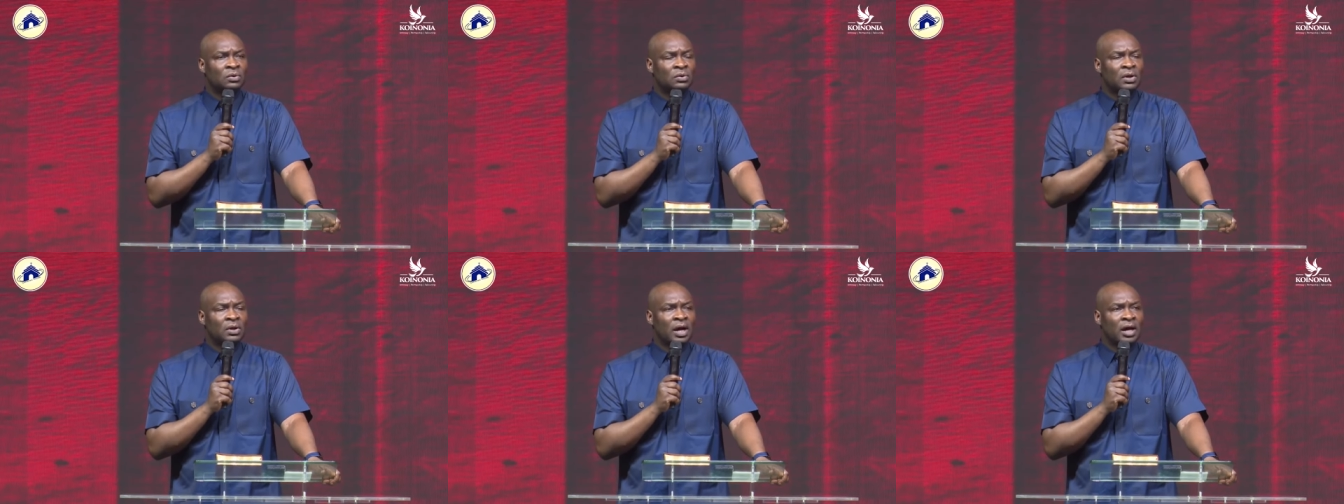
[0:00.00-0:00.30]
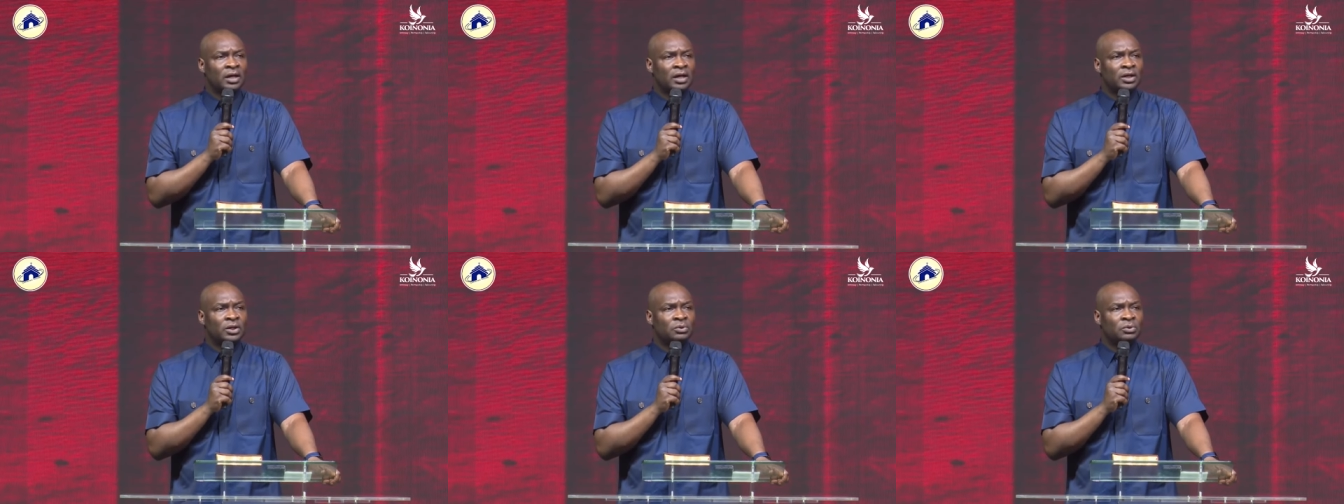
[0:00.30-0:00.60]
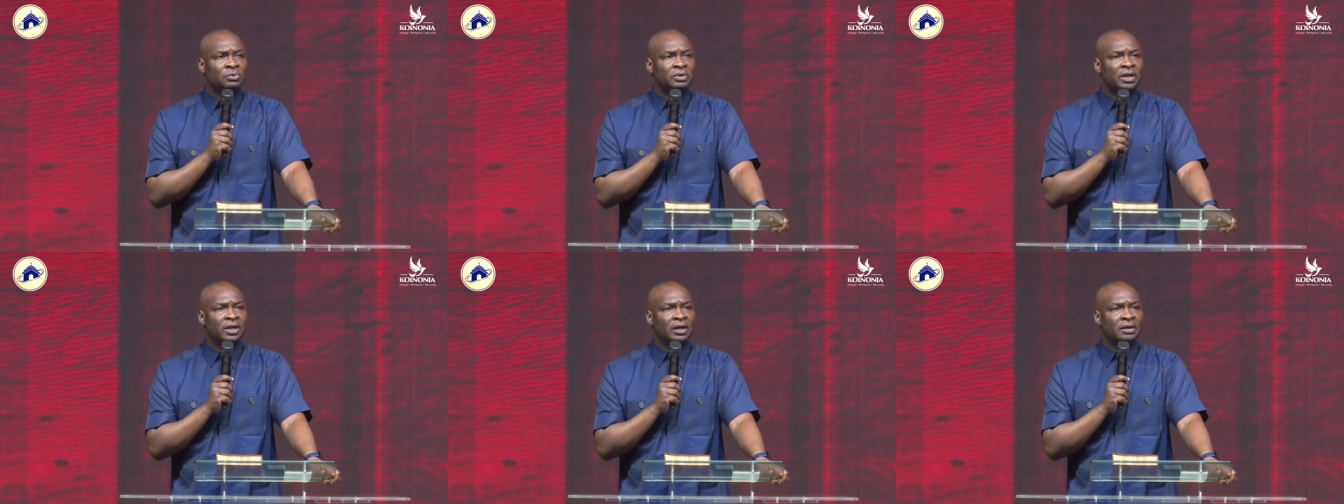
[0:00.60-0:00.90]

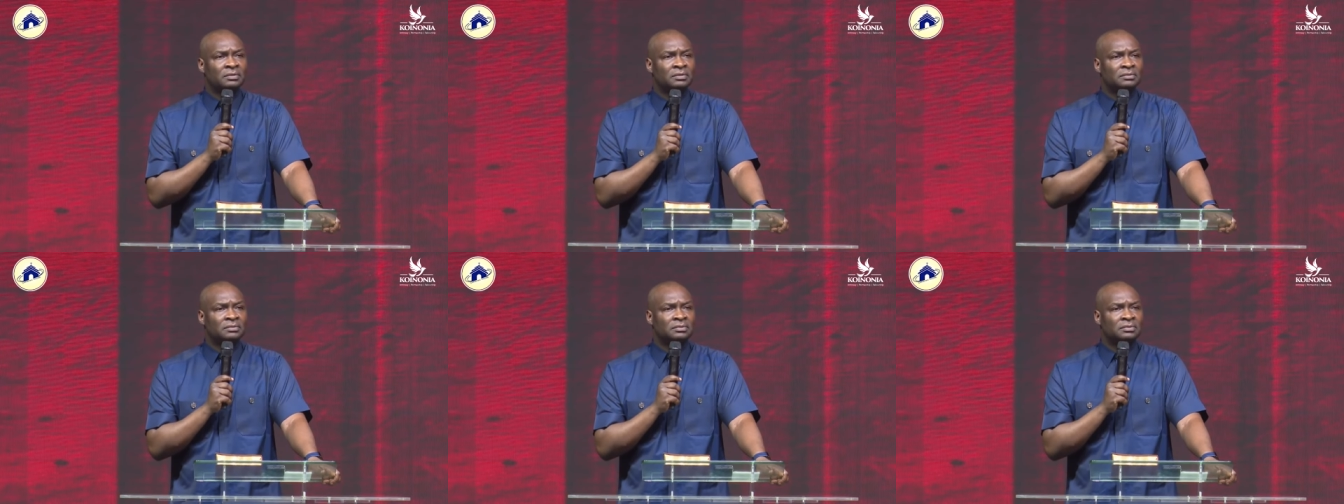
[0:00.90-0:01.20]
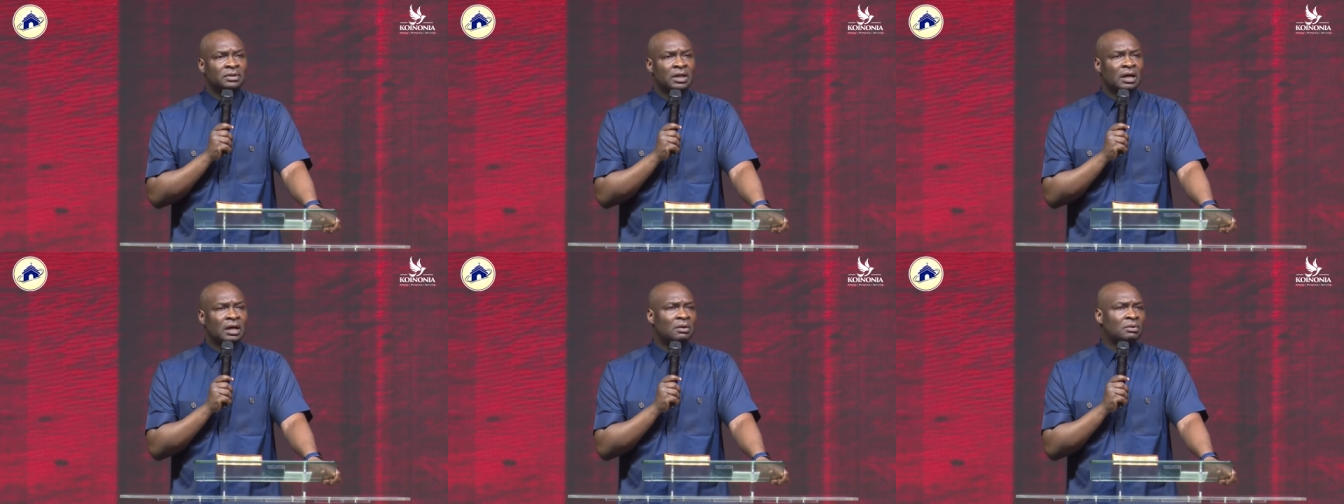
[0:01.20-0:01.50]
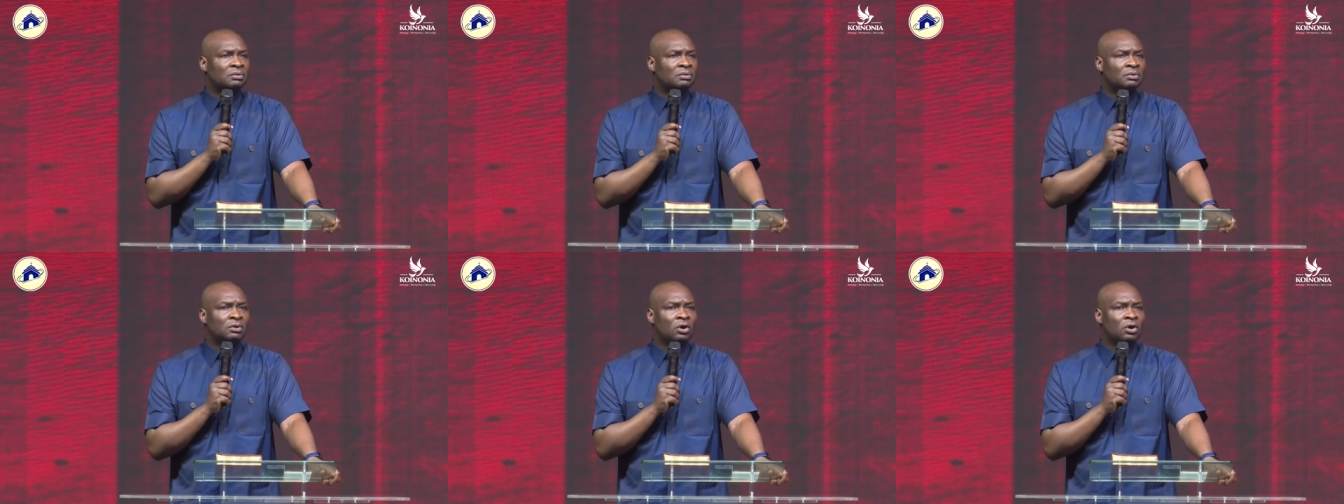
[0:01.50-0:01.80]
Hallelujah.
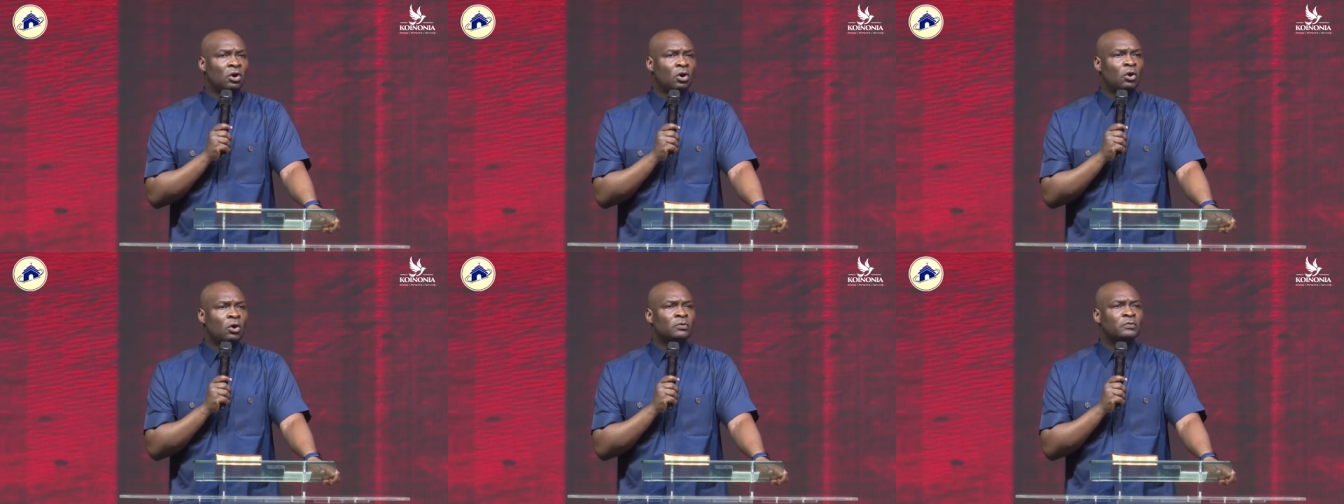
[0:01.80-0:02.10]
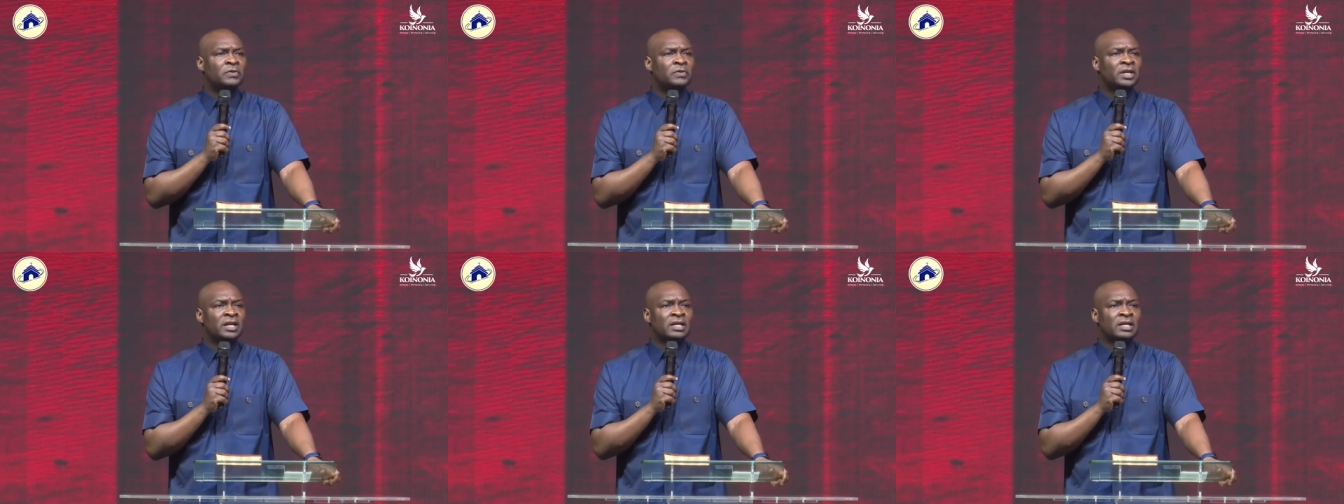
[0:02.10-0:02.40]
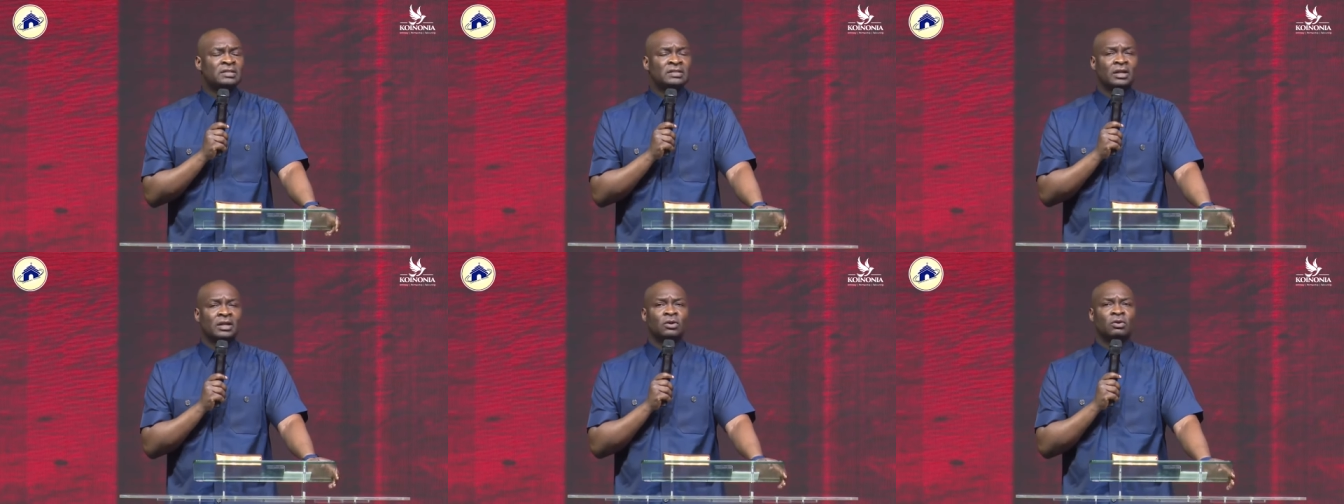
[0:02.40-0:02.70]
Now, all
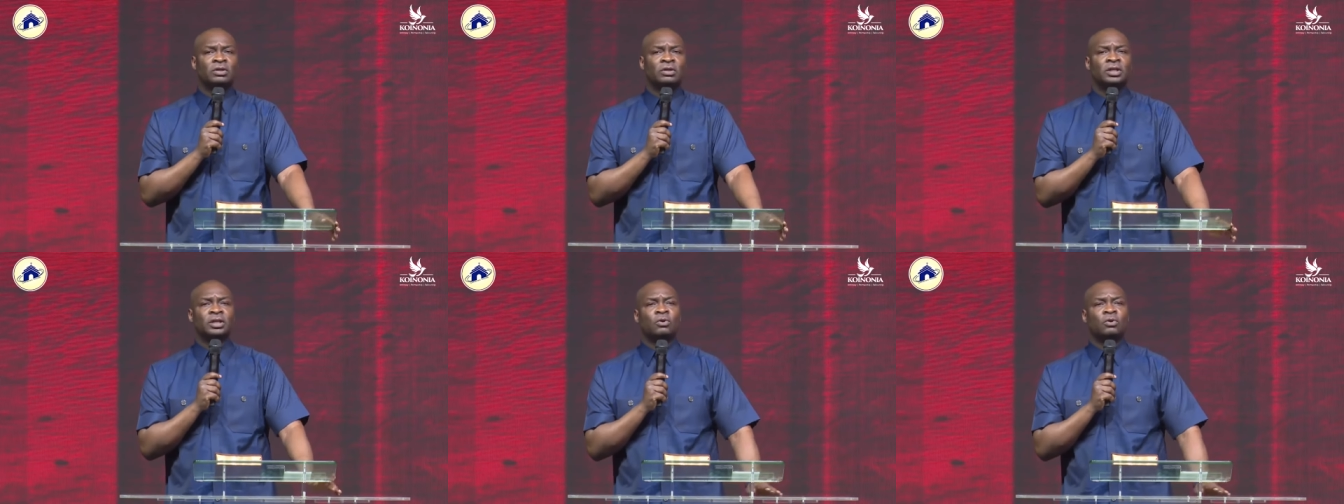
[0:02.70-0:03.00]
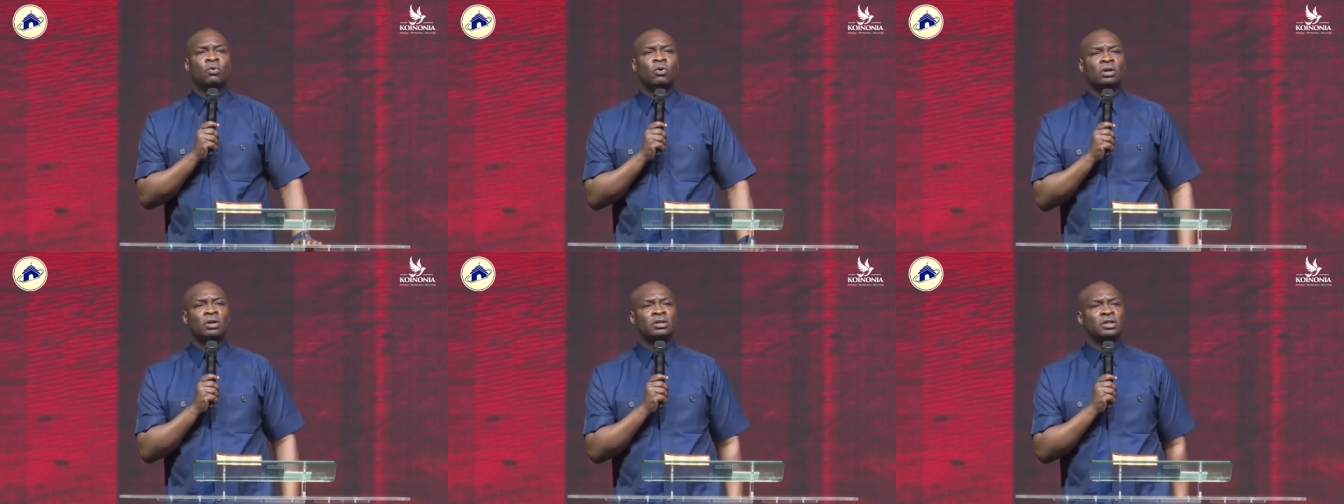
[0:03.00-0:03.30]
fingers are not equal.